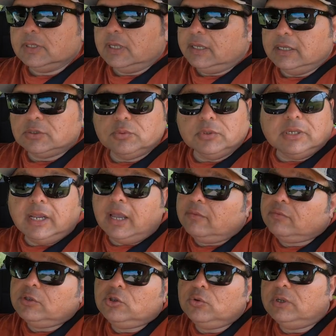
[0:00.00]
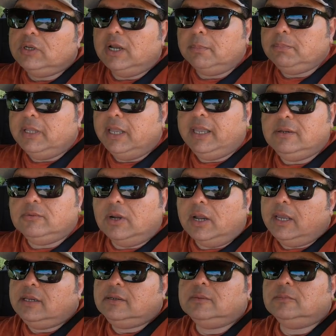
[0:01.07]
guess we're gonna have to do an update,
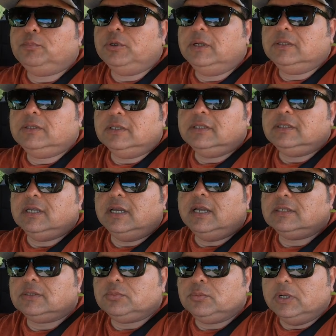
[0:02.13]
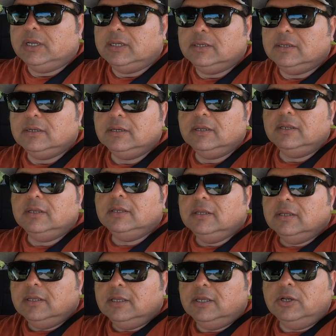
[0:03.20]
right? And put it to the test
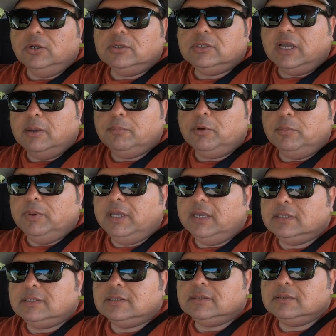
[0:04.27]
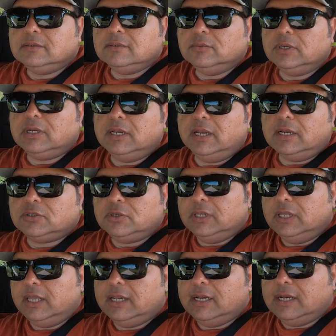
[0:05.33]
when, you know, time permits, we can
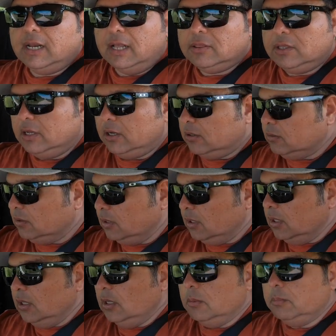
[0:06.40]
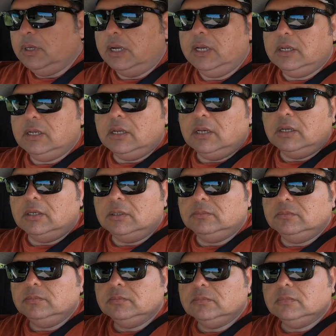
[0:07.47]
actually get it out there. But
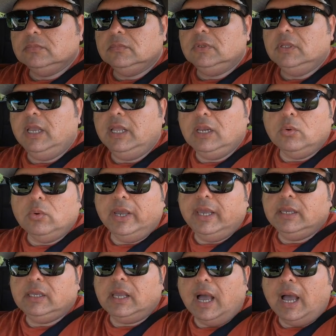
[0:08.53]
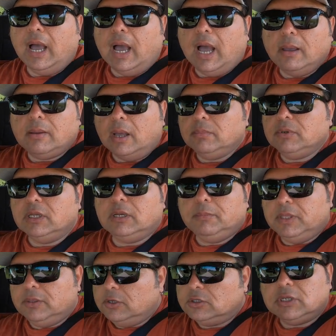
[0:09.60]
um, anyway, I, am gonna
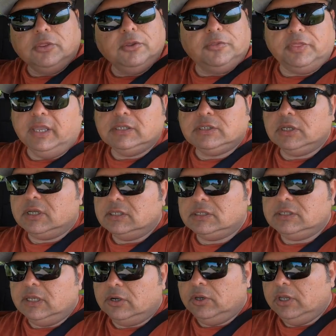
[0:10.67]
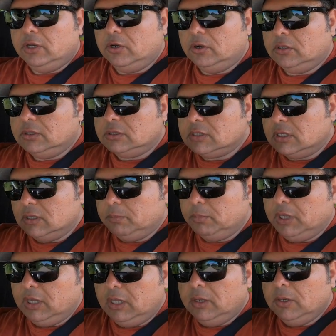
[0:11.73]
be. There's other things to consider here. It's gonna
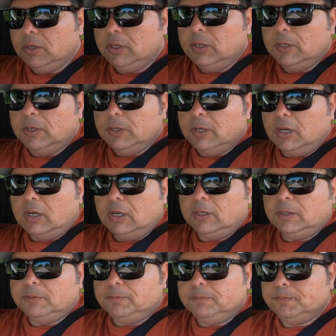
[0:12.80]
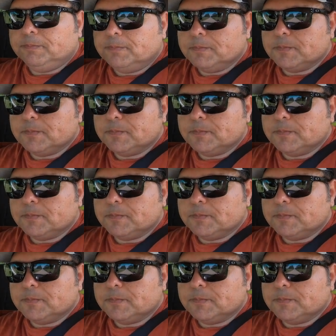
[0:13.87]
be um,